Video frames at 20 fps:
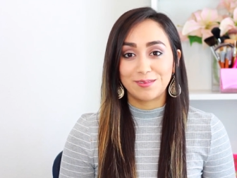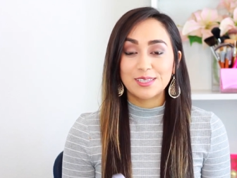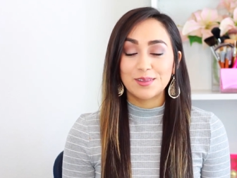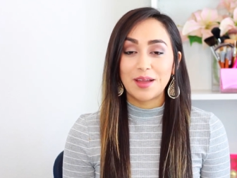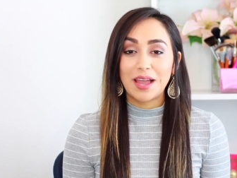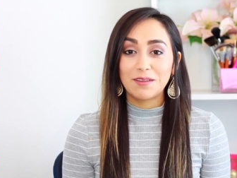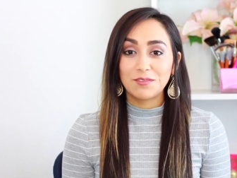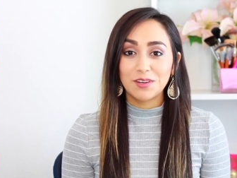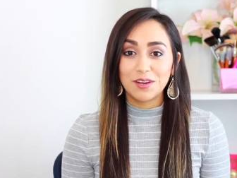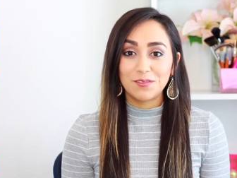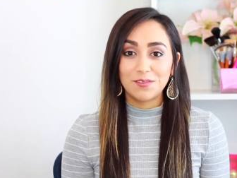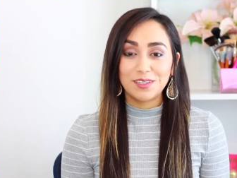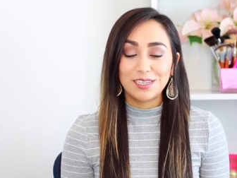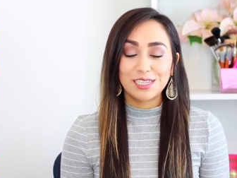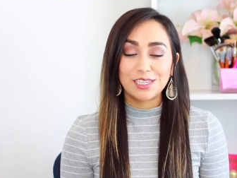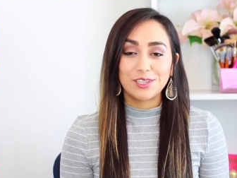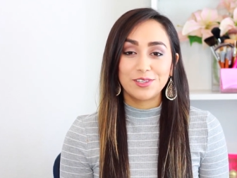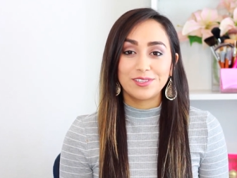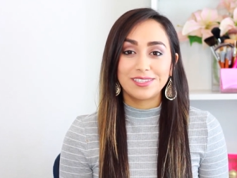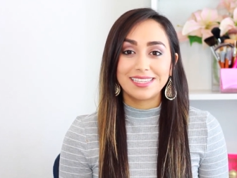So after I
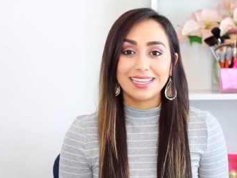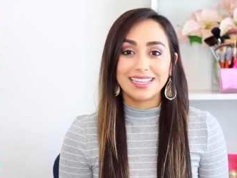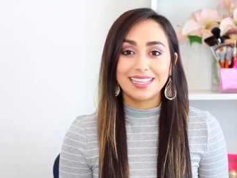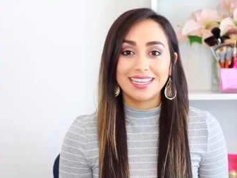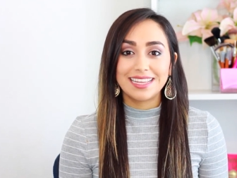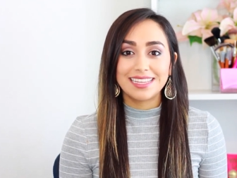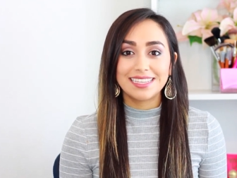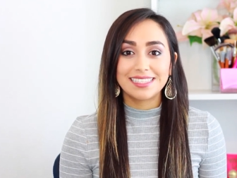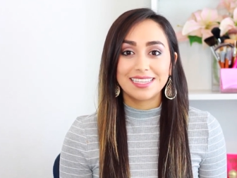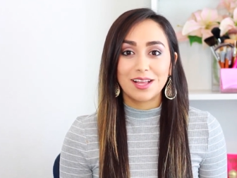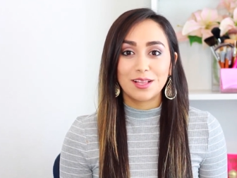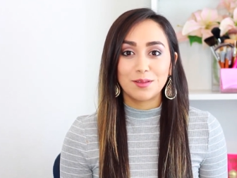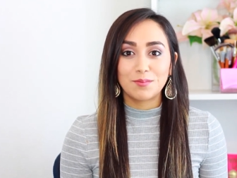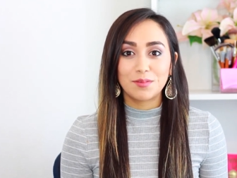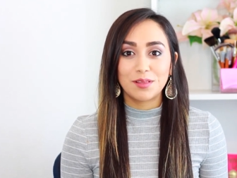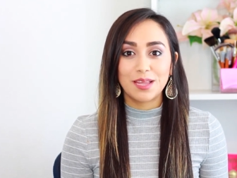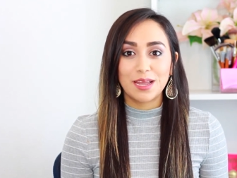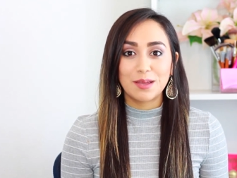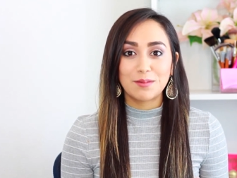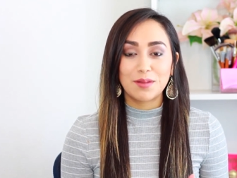finish using this, I'll
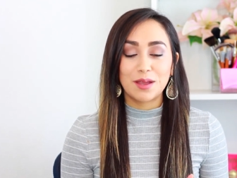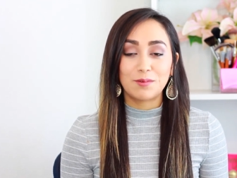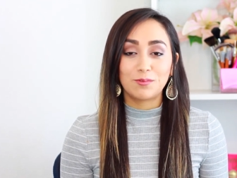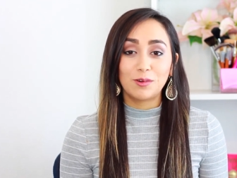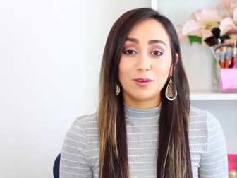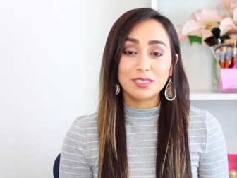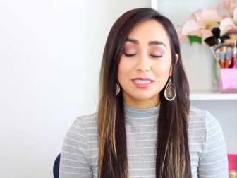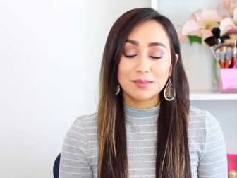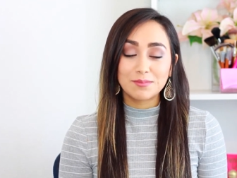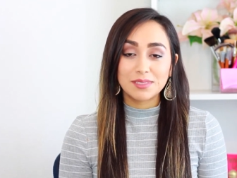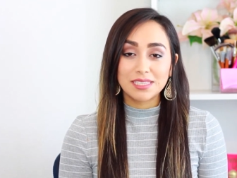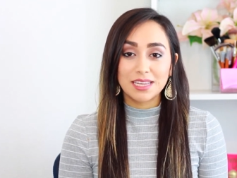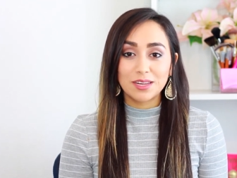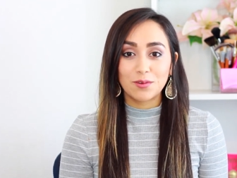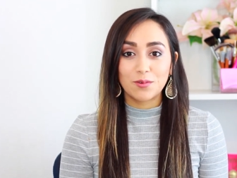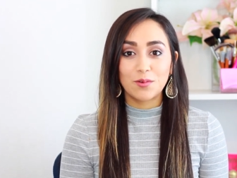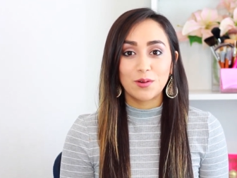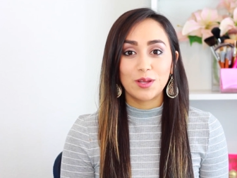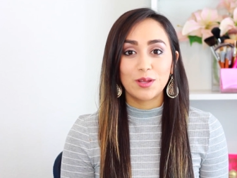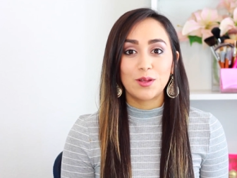apply my rosehip
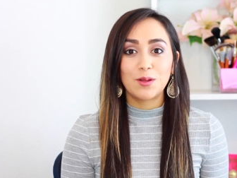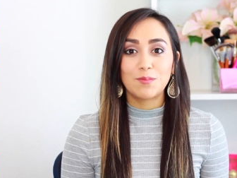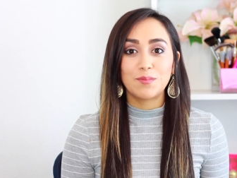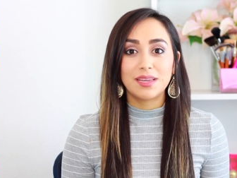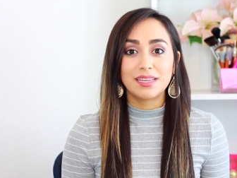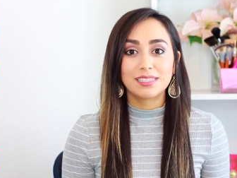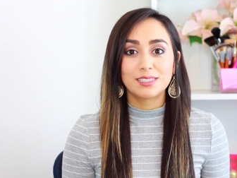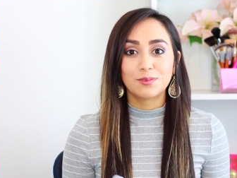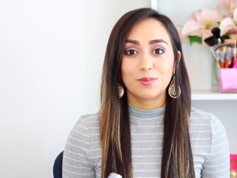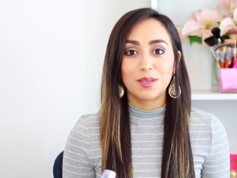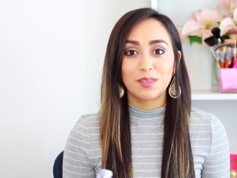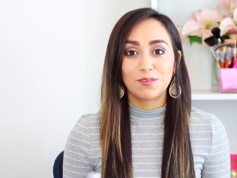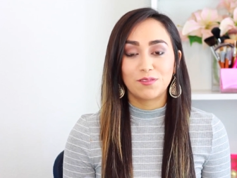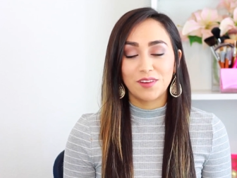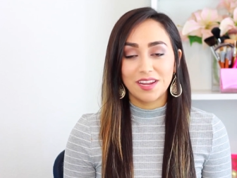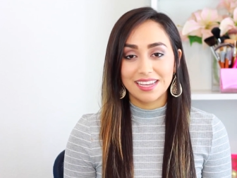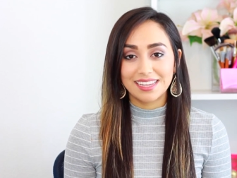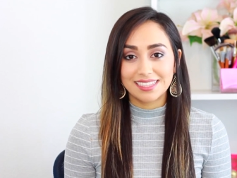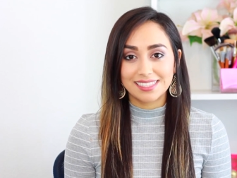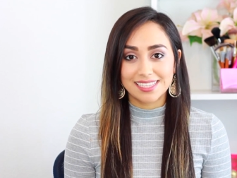seed oil mixed with
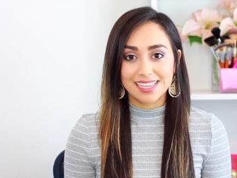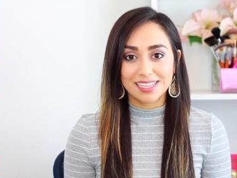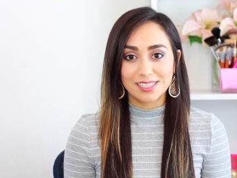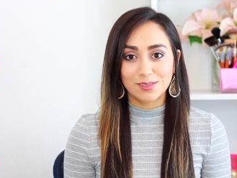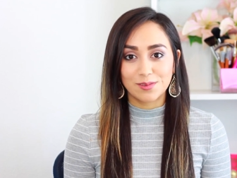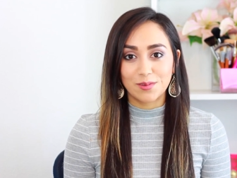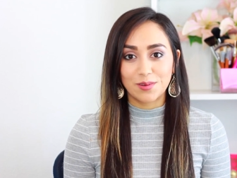frankincense